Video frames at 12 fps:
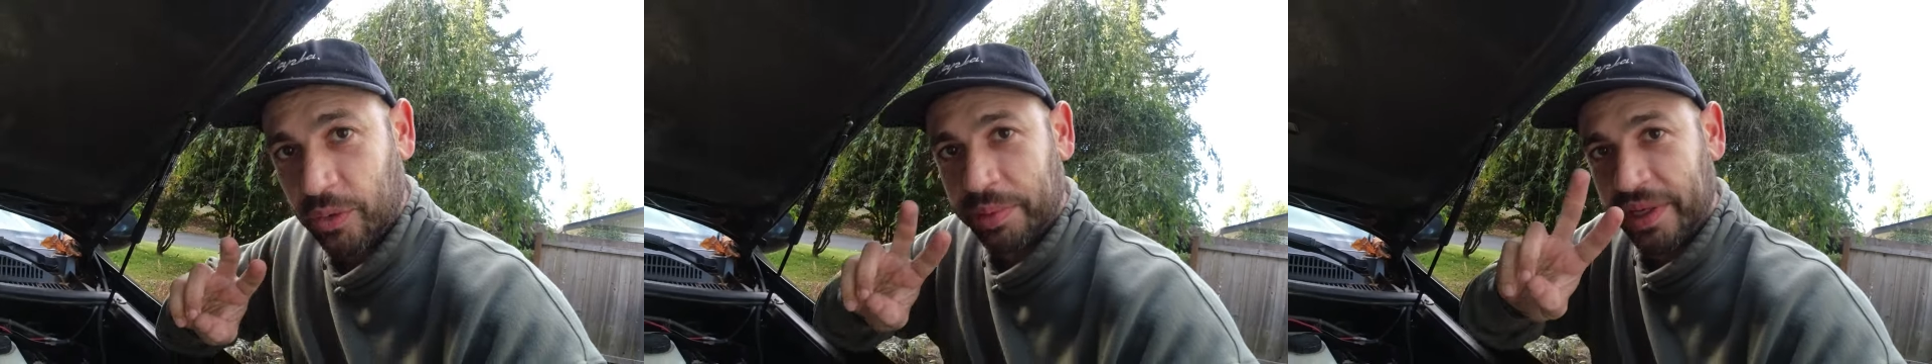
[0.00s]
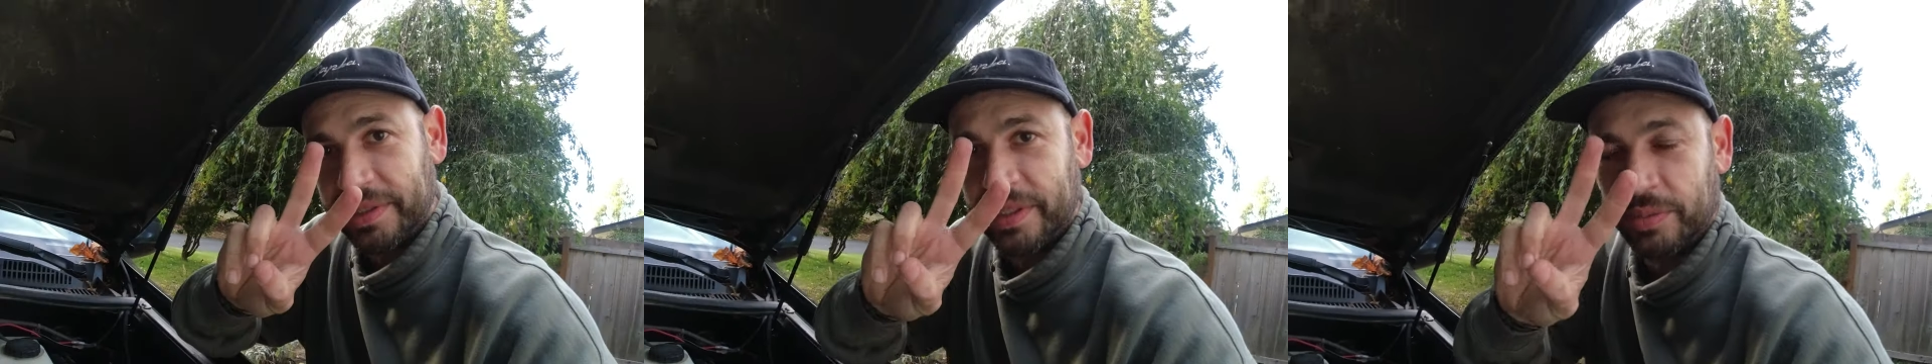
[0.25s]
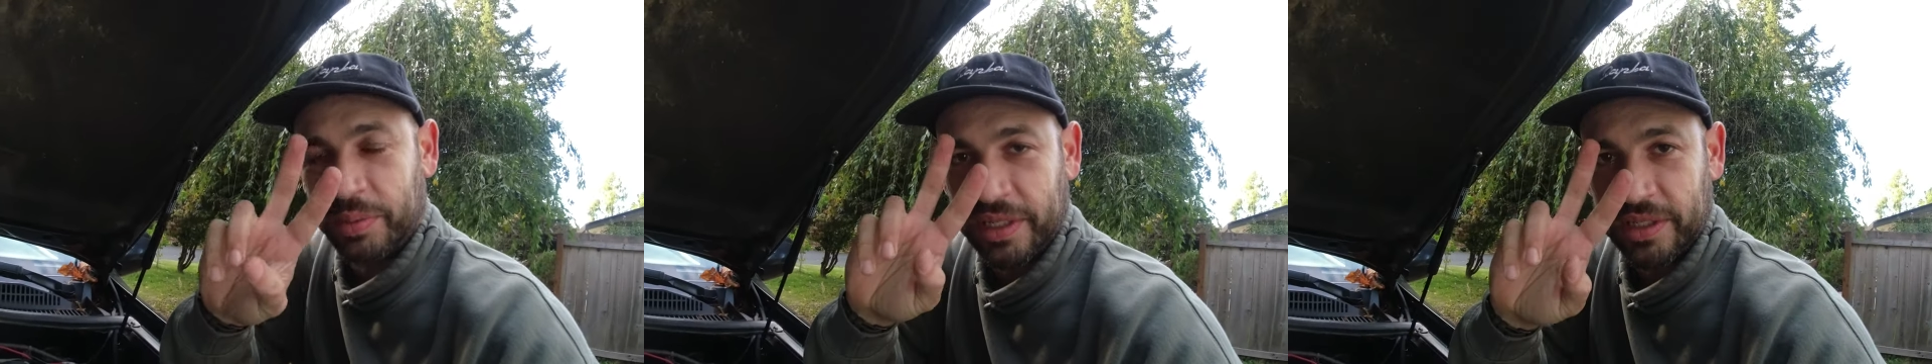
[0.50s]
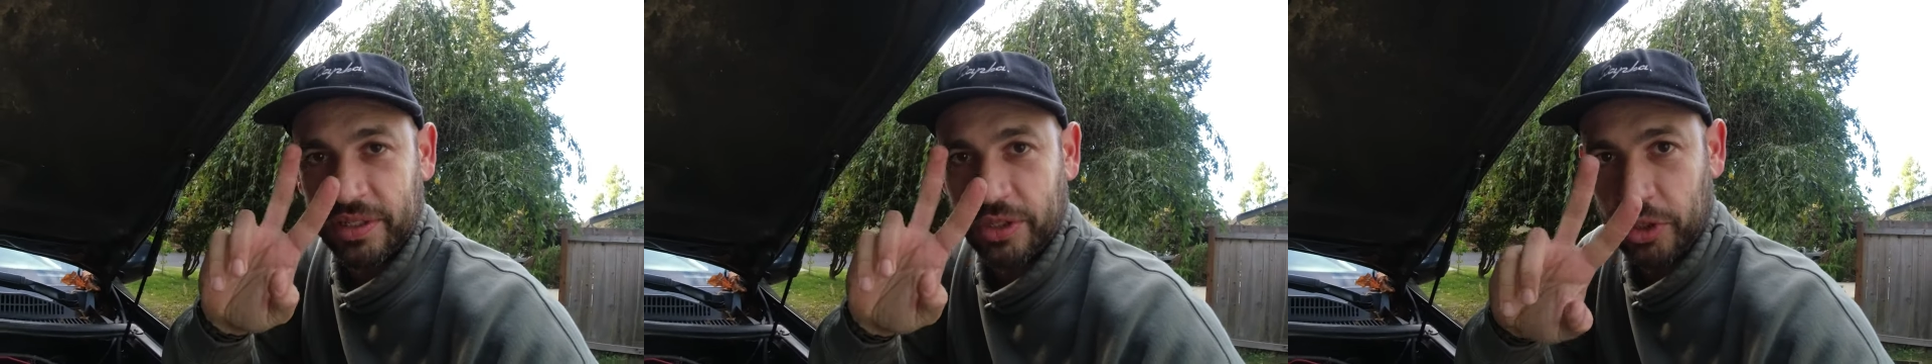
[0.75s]
to replace this
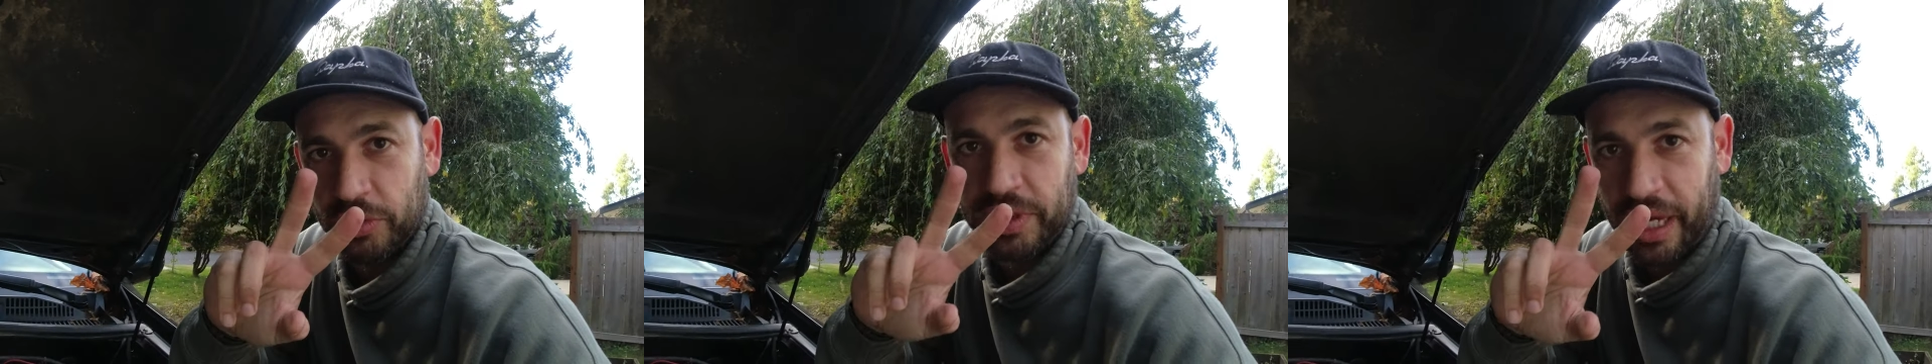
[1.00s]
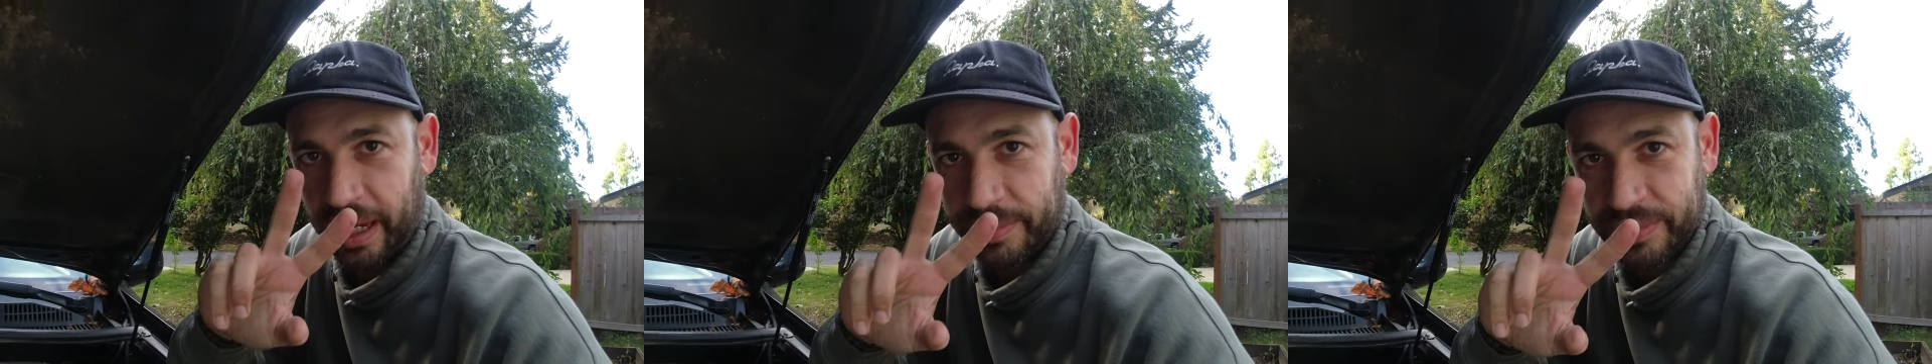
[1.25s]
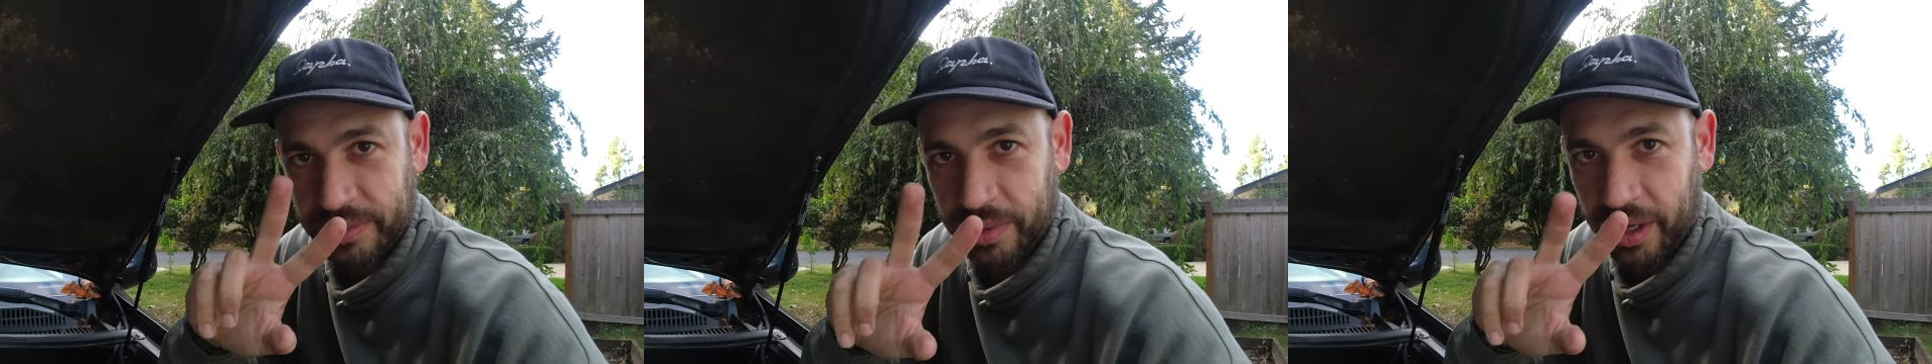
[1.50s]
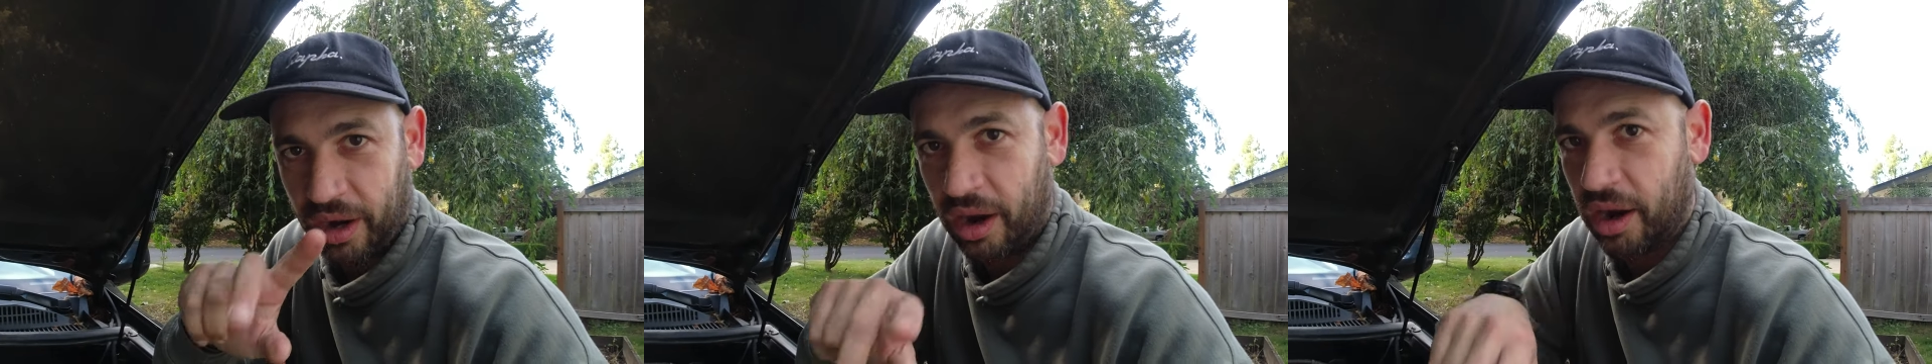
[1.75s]
piece 2 times in
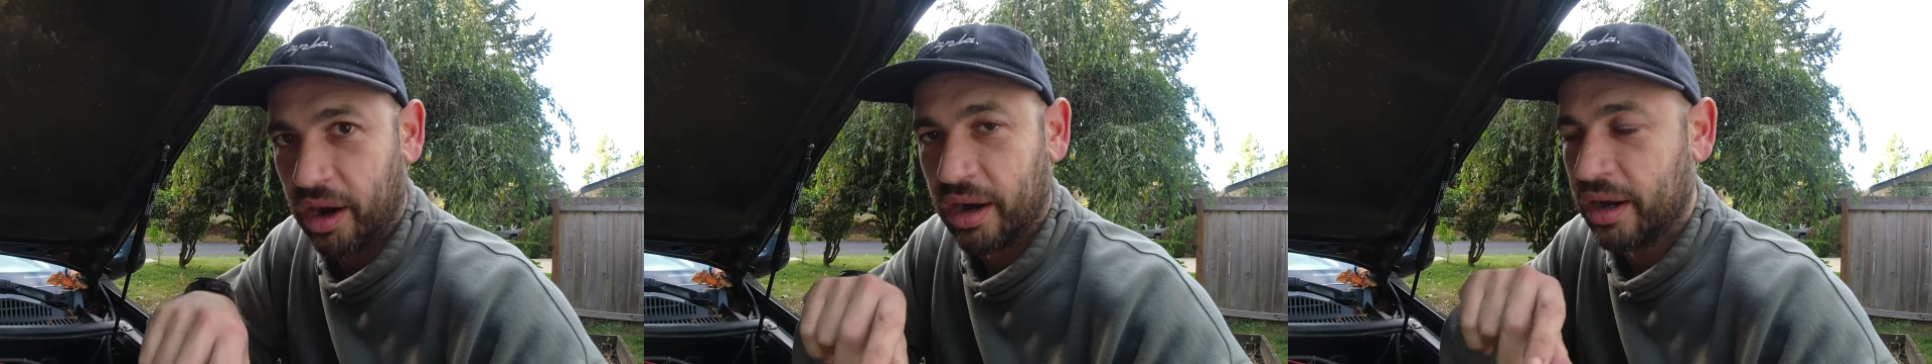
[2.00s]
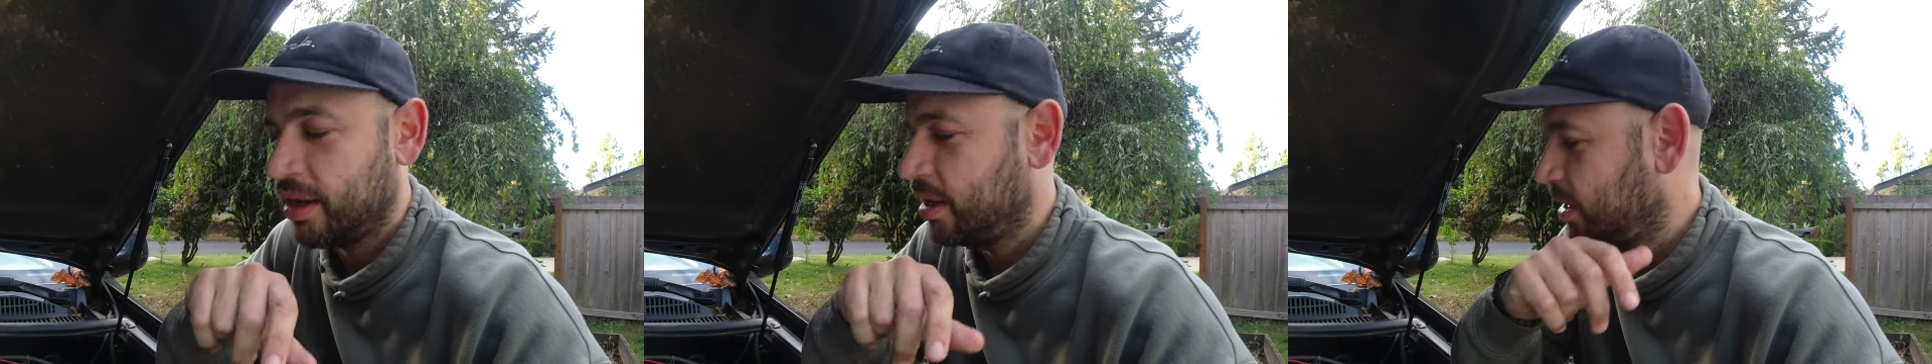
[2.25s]
my car.